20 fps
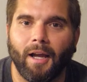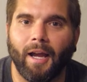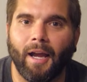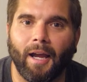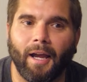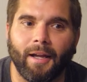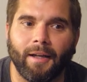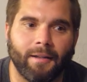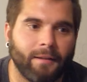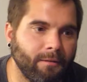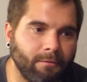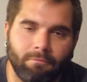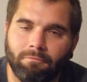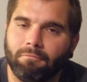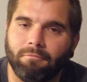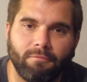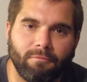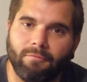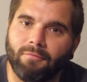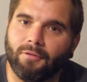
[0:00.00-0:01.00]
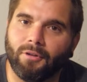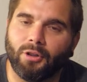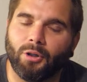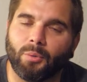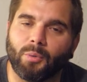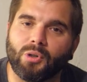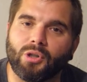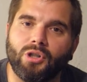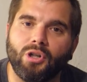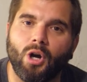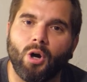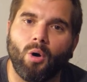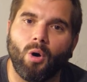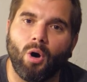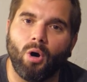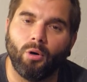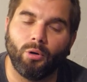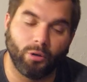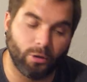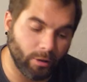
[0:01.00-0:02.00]
And there was no
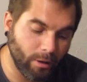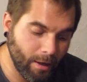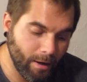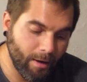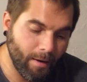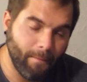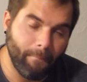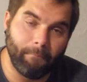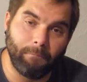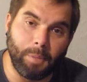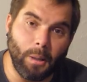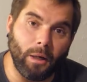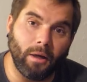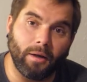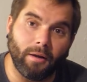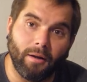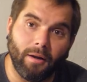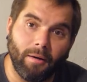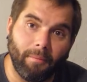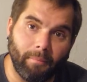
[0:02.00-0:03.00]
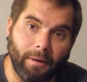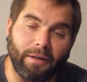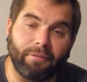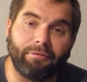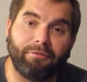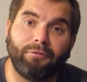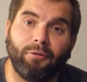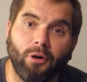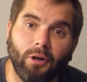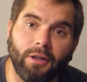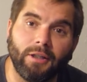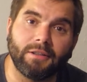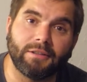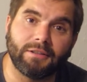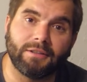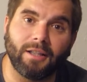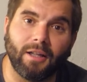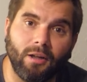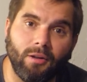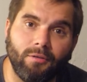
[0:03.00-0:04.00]
odor. But my foot
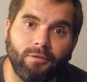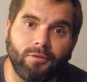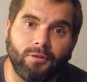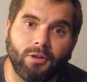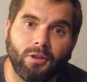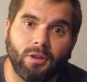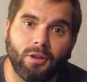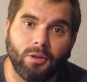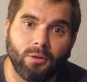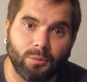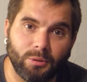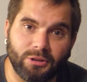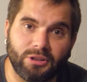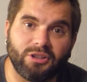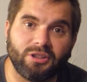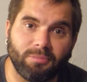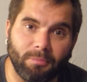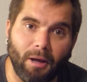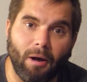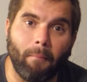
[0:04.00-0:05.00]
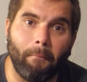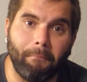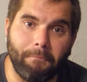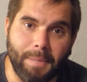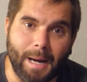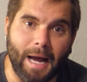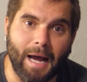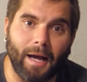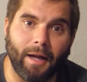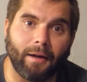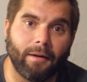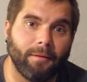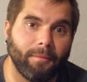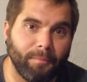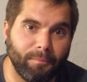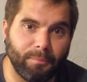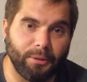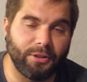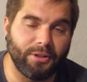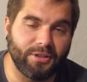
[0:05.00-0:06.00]
itself would smell bad
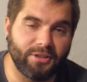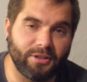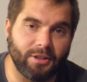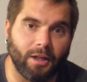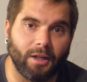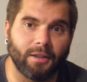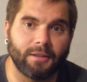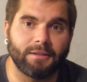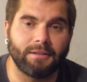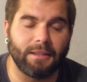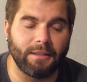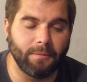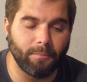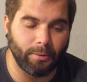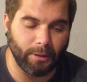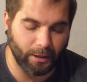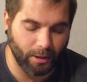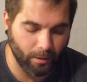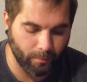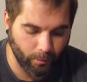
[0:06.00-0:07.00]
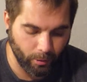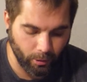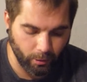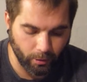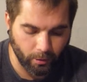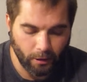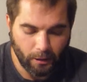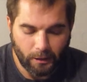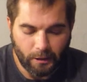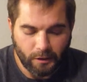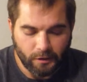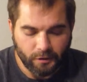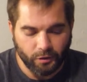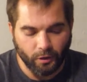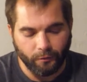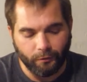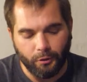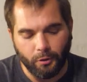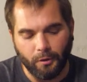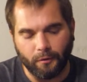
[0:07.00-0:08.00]
but the socks didn't pick up odor. So
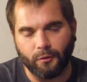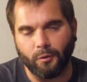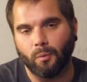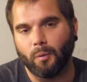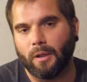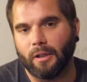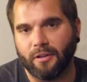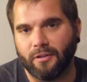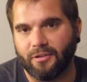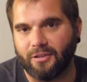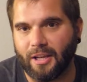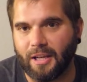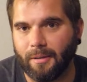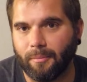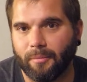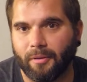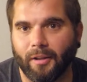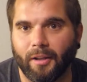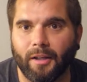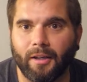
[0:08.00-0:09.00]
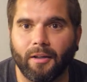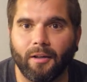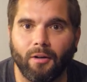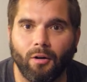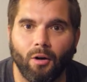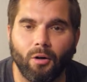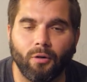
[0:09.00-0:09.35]
if you have to wear the same thing